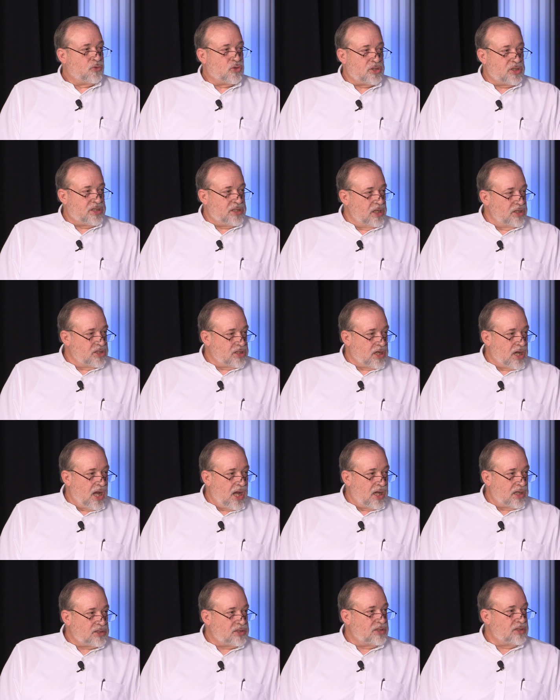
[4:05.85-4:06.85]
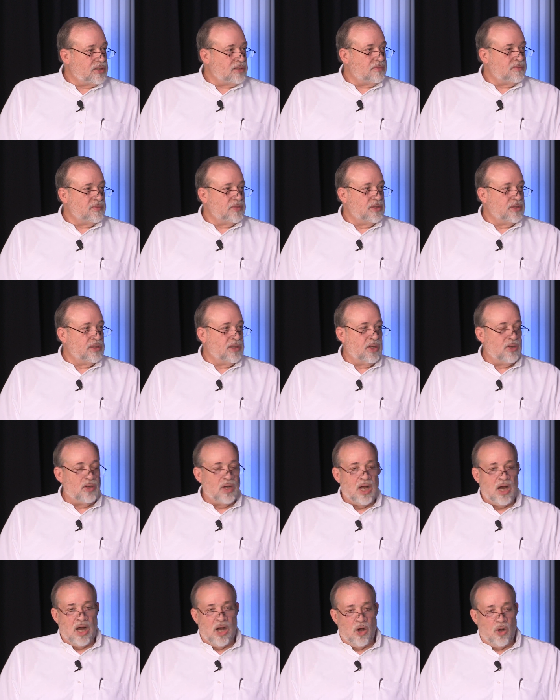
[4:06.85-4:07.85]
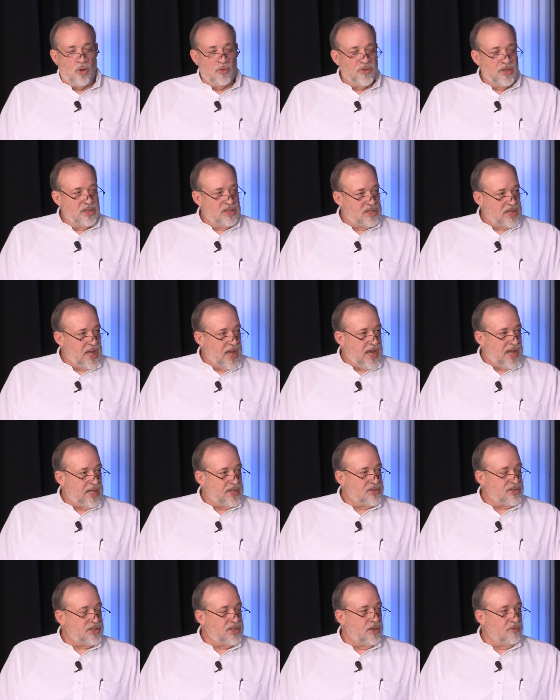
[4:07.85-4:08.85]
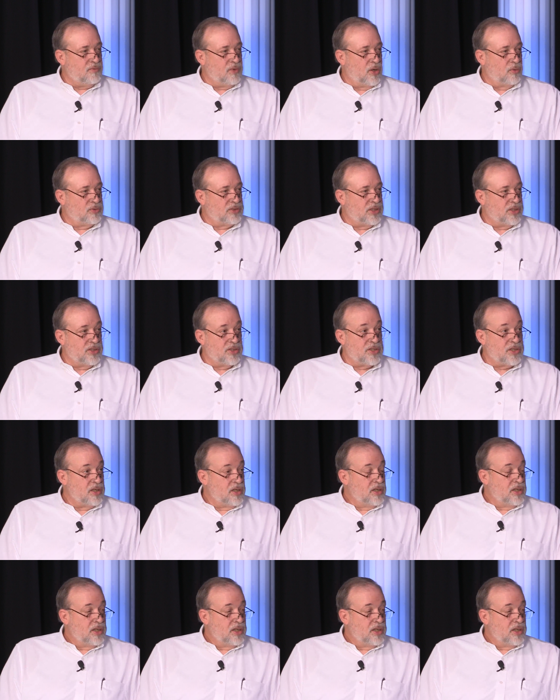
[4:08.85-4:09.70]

Tench Cox, you know, all these guys that wrote this,